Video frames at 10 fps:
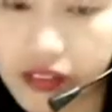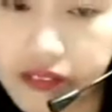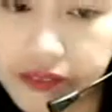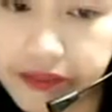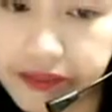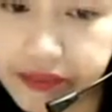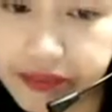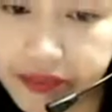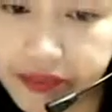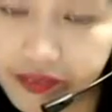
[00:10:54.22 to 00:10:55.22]
new
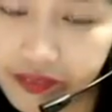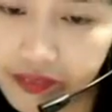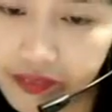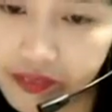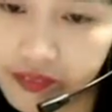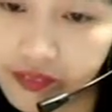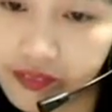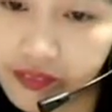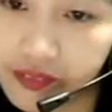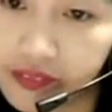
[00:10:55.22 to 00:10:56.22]
robots are
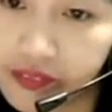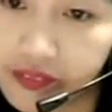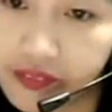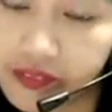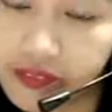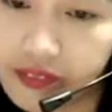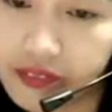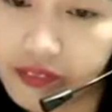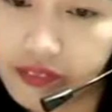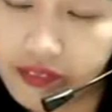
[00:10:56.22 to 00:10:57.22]
becoming
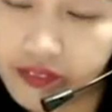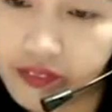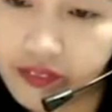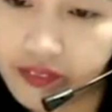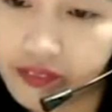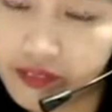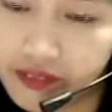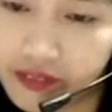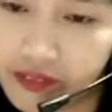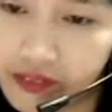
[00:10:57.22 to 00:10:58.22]
increasingly
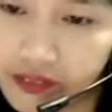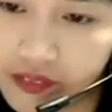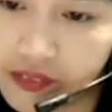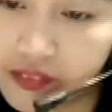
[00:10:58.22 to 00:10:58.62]
independent.